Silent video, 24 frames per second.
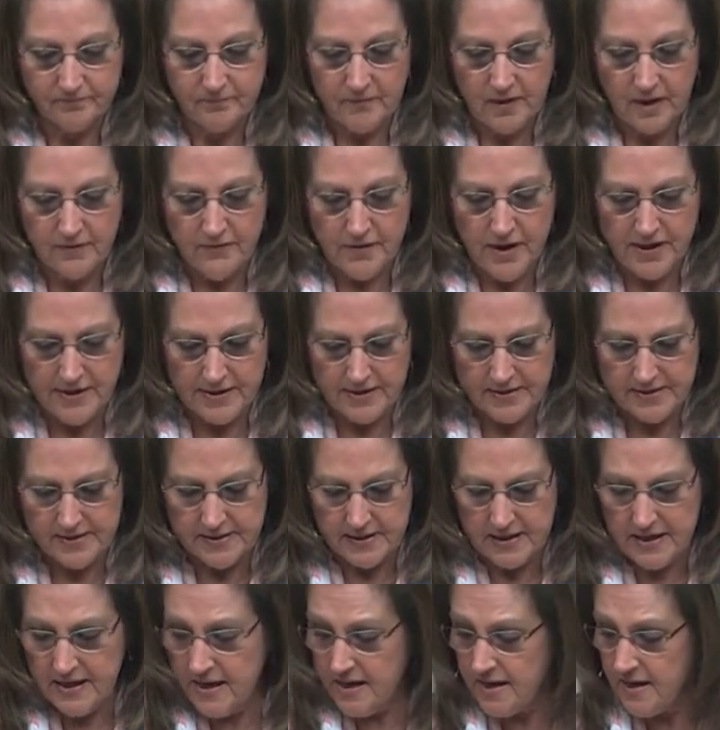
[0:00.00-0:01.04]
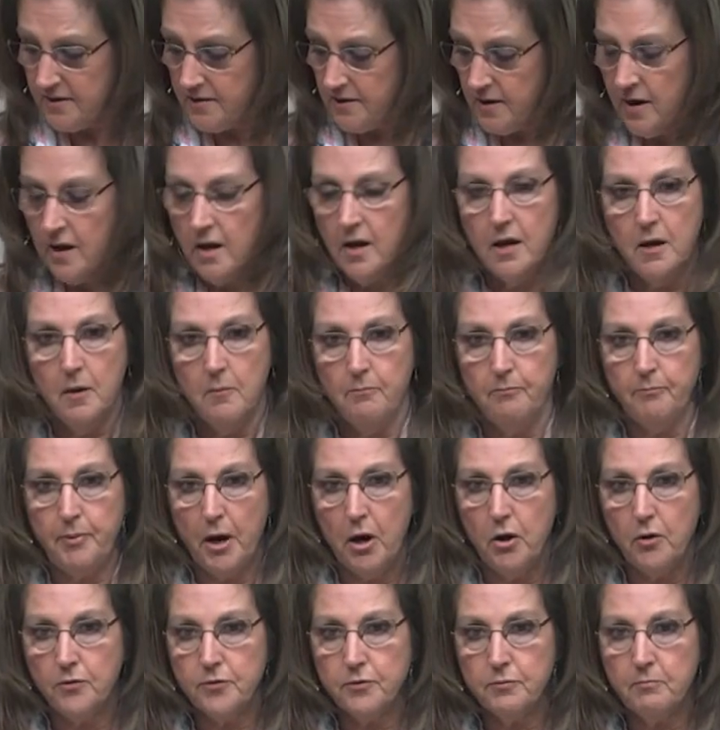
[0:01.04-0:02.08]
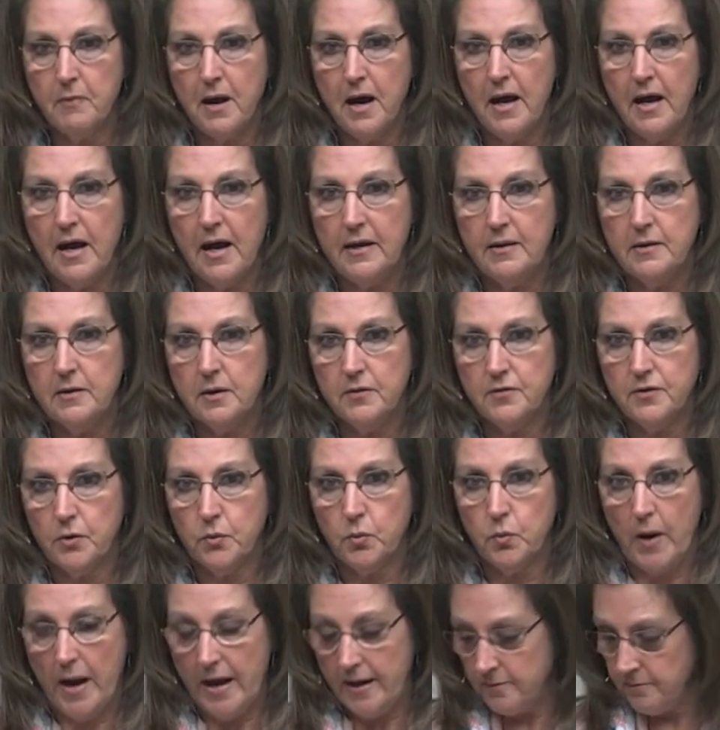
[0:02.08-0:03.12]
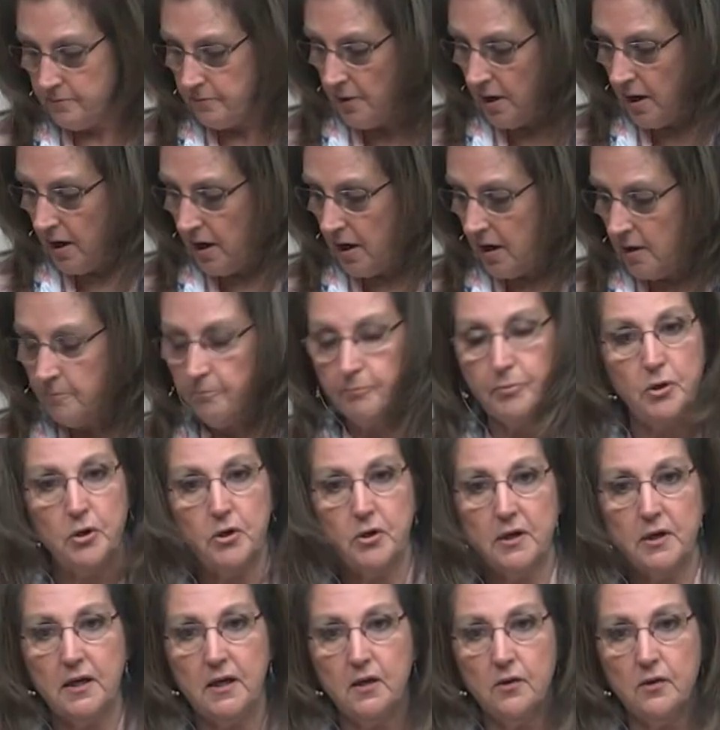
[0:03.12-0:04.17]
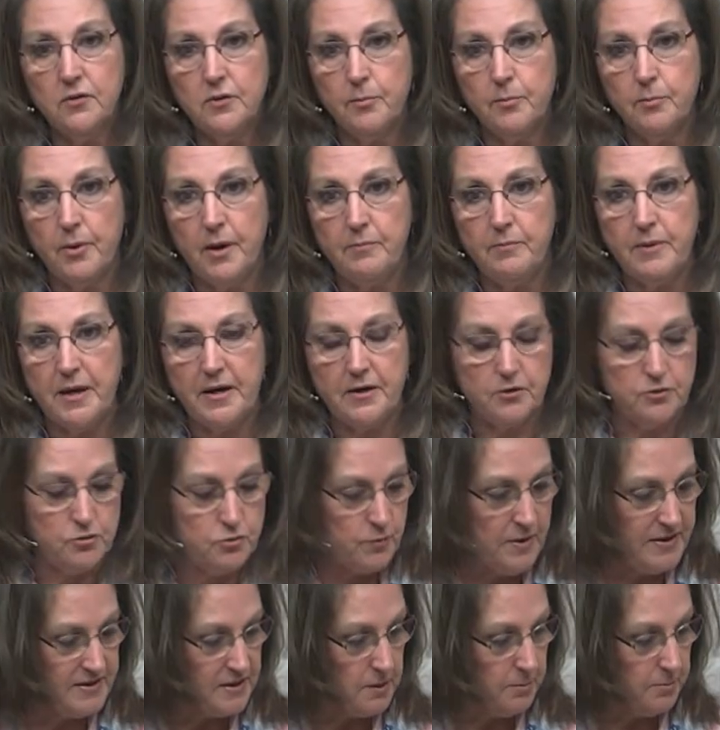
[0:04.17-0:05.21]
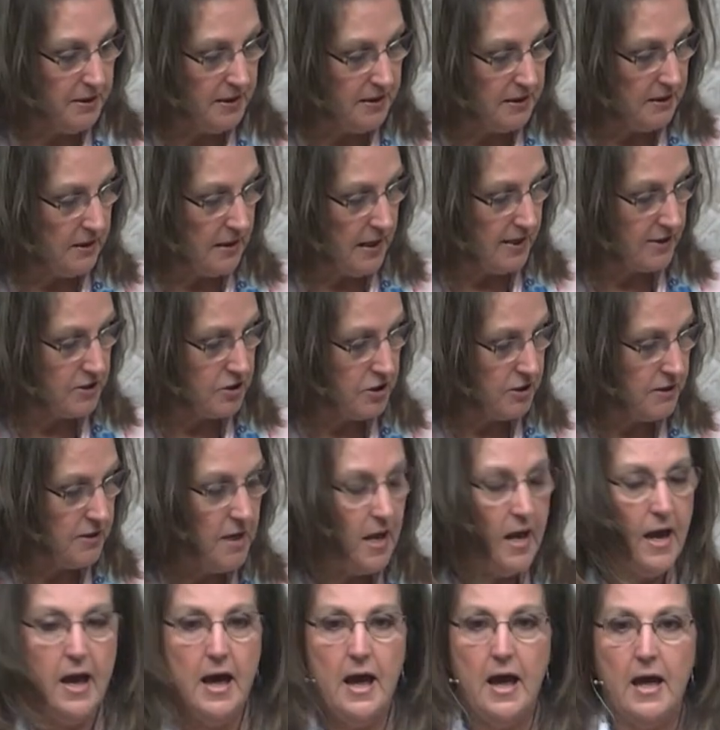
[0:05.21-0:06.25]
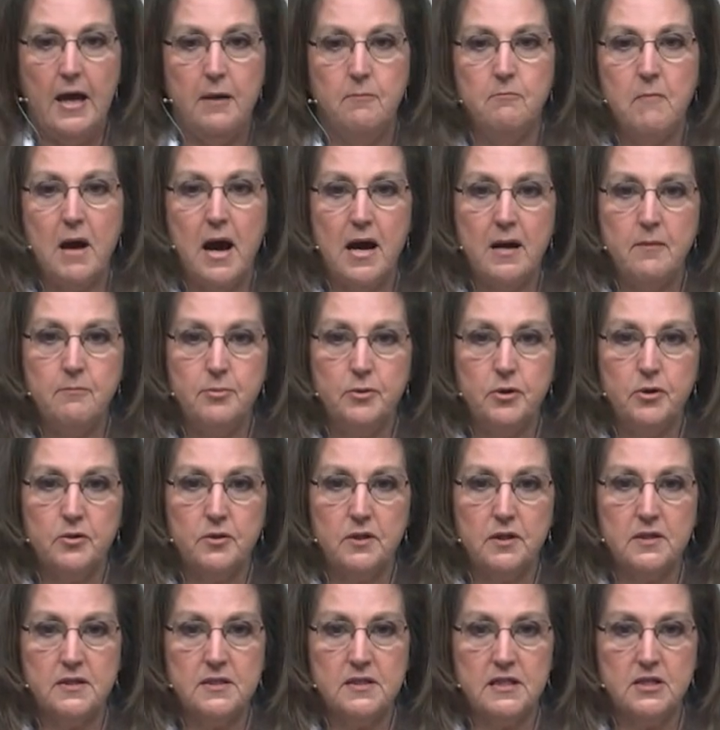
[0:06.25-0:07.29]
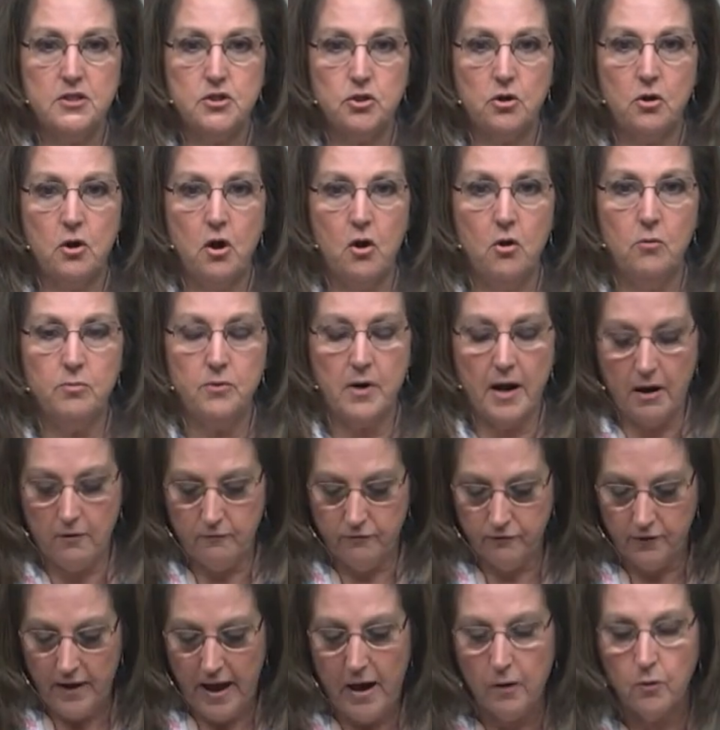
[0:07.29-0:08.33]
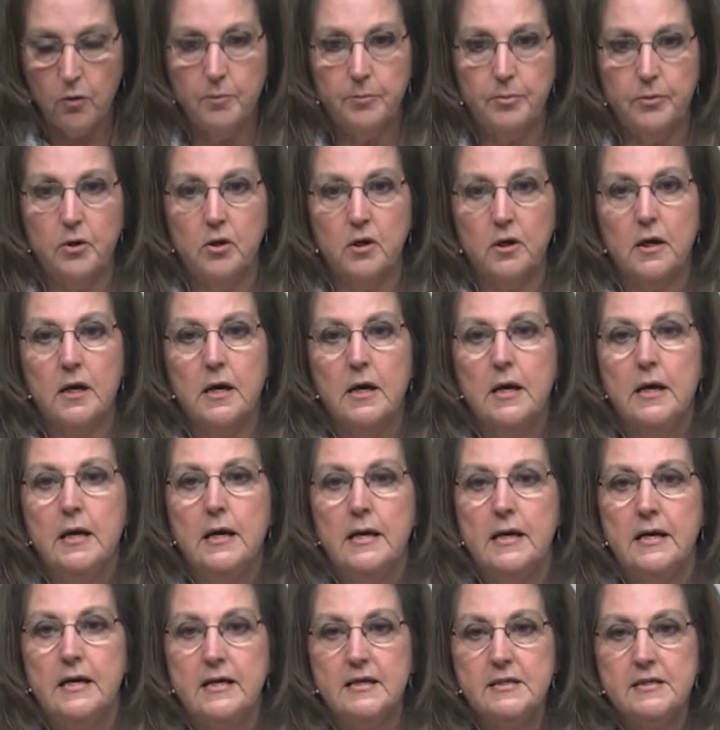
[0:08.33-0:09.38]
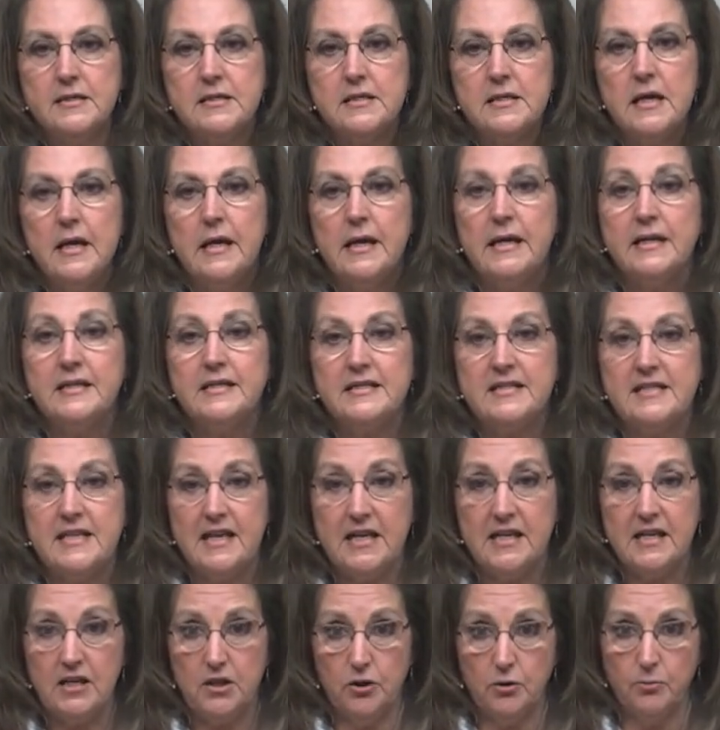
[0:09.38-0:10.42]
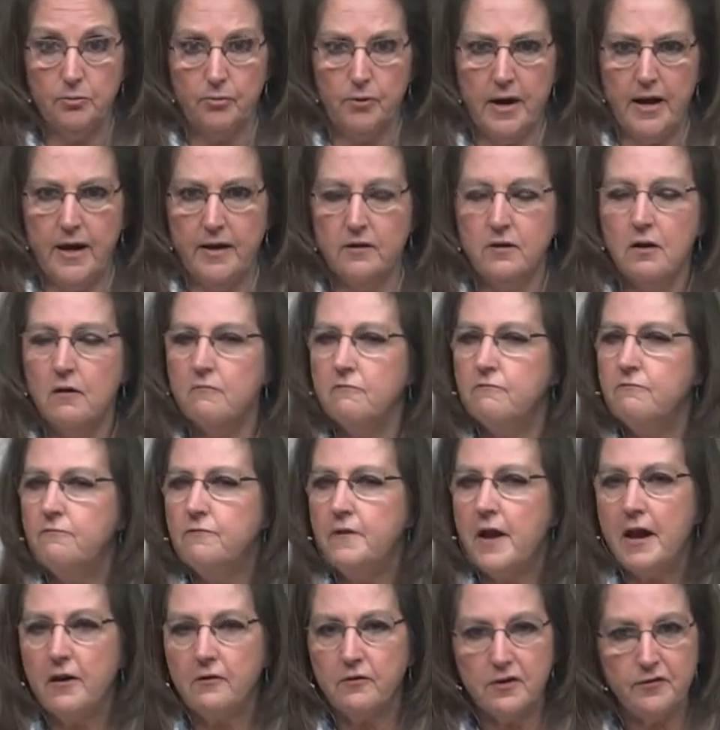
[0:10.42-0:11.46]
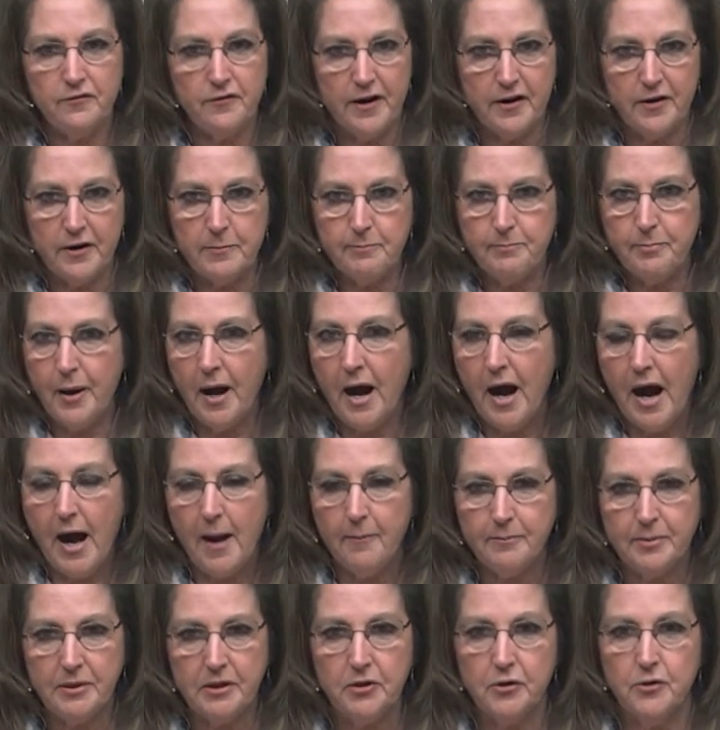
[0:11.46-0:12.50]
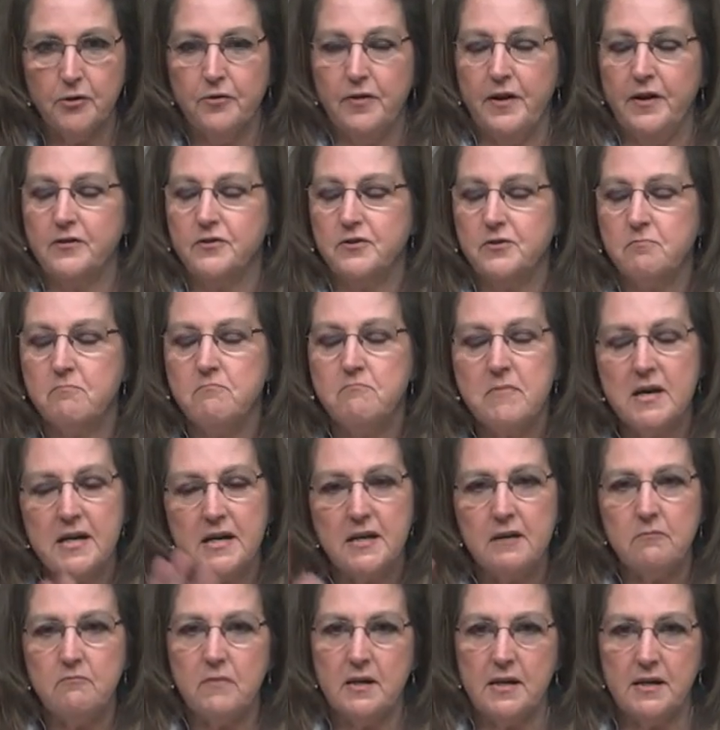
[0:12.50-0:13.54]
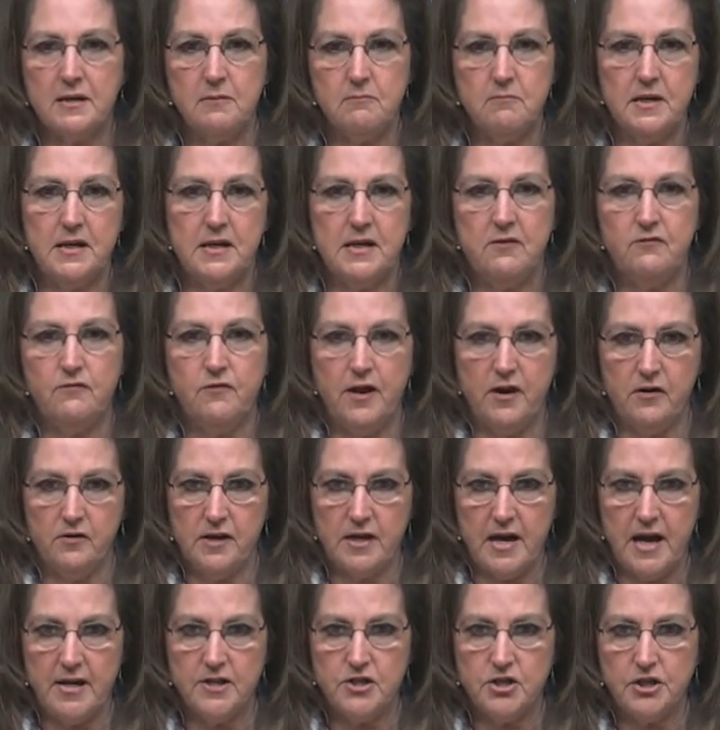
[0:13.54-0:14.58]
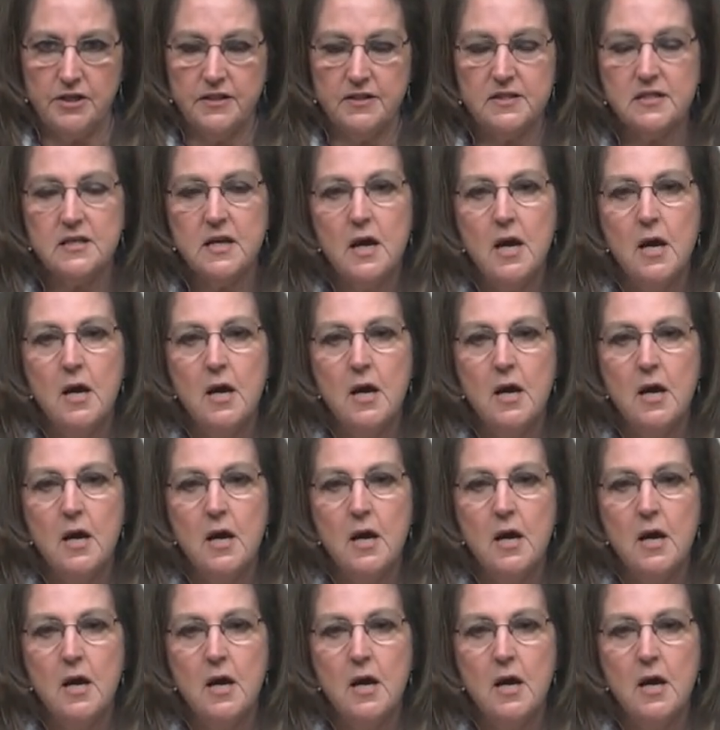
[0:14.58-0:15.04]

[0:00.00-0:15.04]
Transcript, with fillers: that is in both my the red uh, book here, the Bread Becker's Recipe Collection, and my book, The Essential Homeground Flour Book, is Ezekiel bread. Very, very popular. There's many, many, many variations.